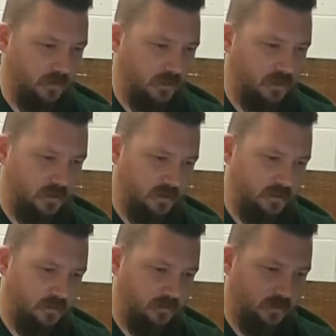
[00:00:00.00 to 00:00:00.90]
through it
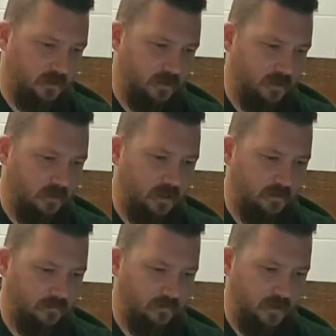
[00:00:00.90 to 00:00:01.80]
because it was just a lot
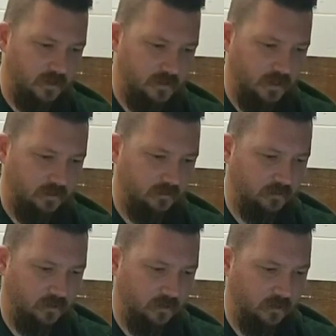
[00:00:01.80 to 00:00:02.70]
of uh,
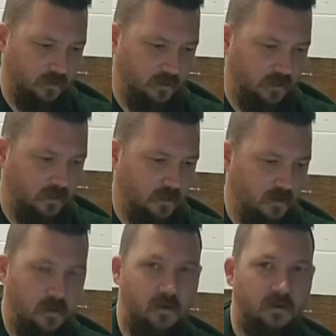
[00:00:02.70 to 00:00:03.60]
technical jargon that
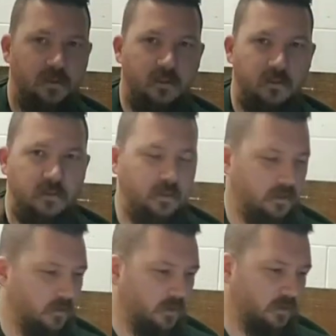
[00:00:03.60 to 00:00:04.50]
honestly doesn't
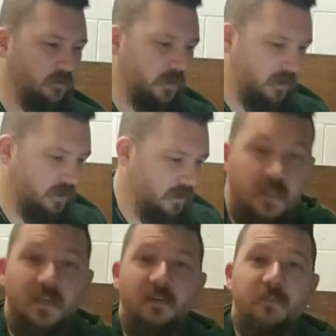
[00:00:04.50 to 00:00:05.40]
stick too well in the brain.
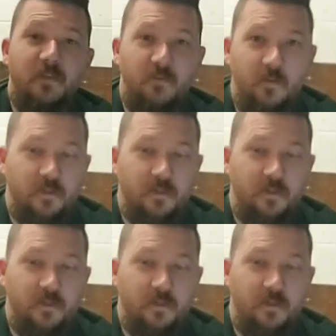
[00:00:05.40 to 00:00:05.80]
Not my